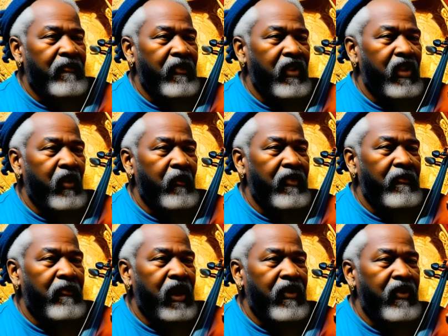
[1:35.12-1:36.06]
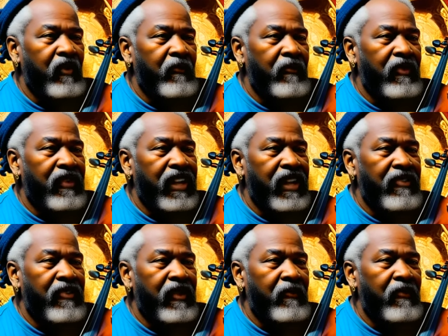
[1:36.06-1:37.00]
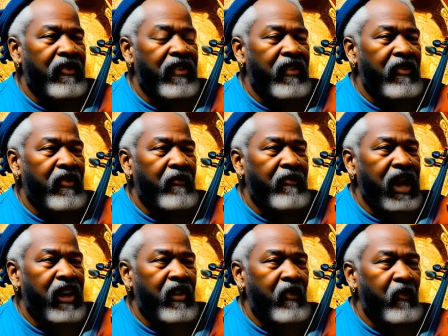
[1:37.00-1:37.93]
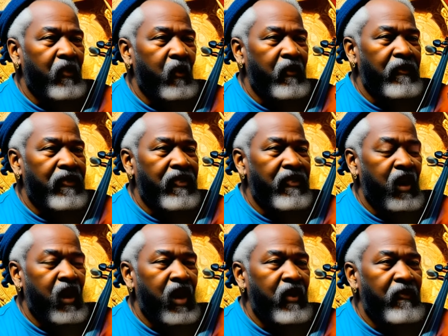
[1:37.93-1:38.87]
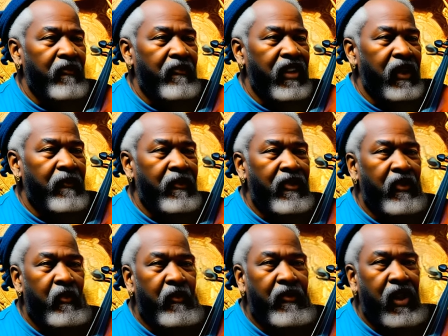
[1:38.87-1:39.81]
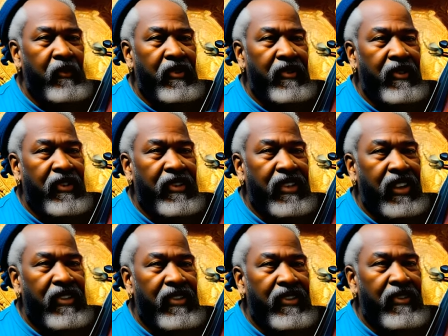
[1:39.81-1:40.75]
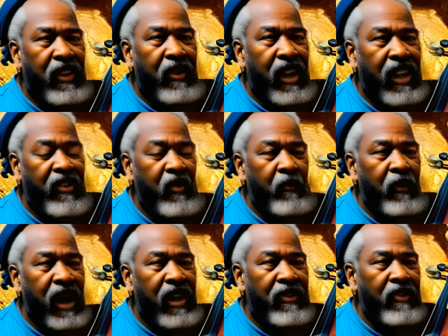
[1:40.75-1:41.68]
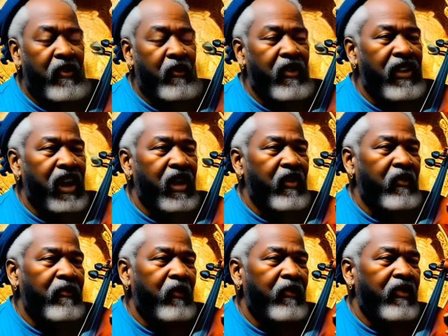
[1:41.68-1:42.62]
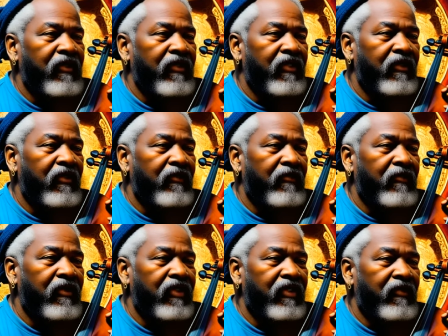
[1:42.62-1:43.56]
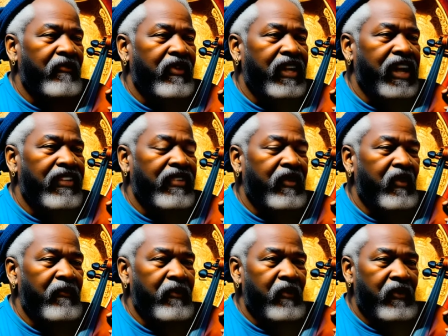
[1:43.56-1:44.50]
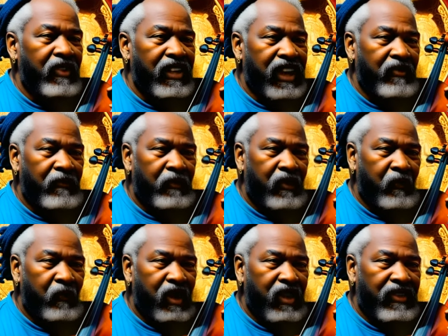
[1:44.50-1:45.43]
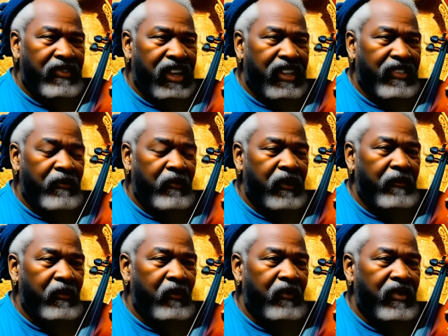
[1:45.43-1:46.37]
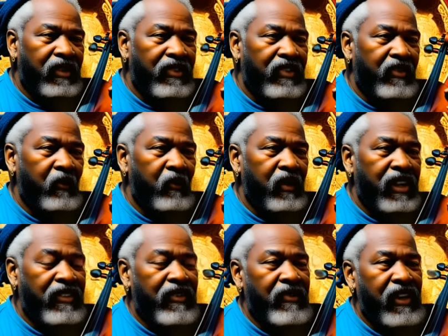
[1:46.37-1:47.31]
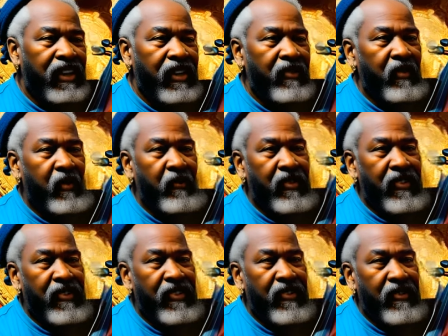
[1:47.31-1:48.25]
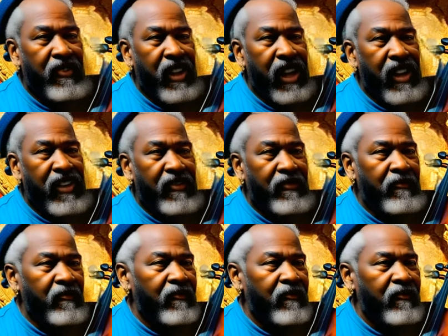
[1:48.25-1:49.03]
She was posthumously inducted into the National Women's Hall of Fame in 2006, and her pioneering contributions to the field of classical music have been recognized by music historians and enthusiasts alike.